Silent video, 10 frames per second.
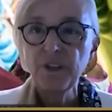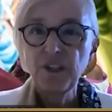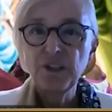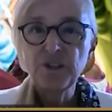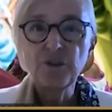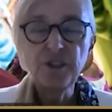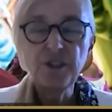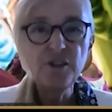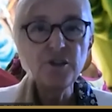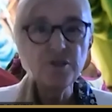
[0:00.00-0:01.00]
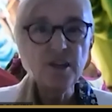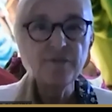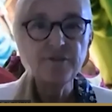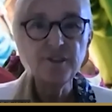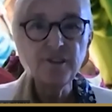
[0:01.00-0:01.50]
So 10 years
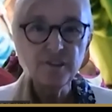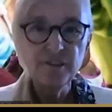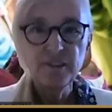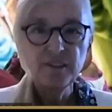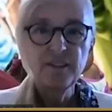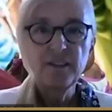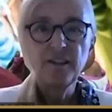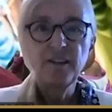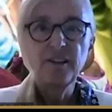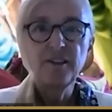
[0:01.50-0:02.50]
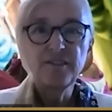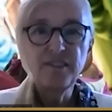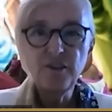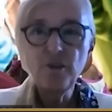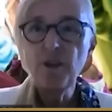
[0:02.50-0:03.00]
after,
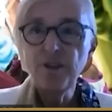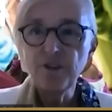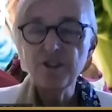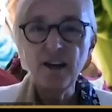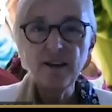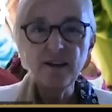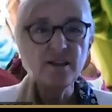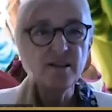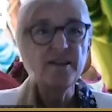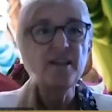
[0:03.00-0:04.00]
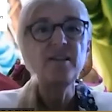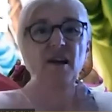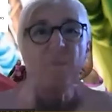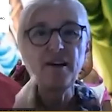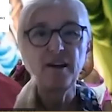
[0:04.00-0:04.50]
Zero Mothers Die is an
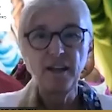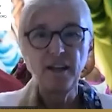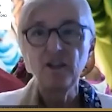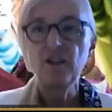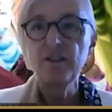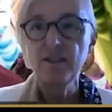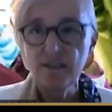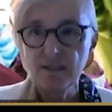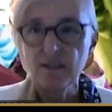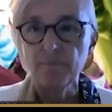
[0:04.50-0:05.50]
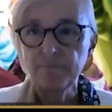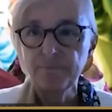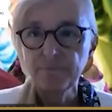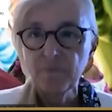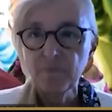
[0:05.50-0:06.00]
entire ecosystem
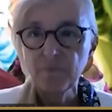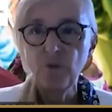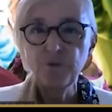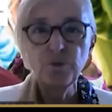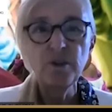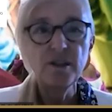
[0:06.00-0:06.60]
of tools and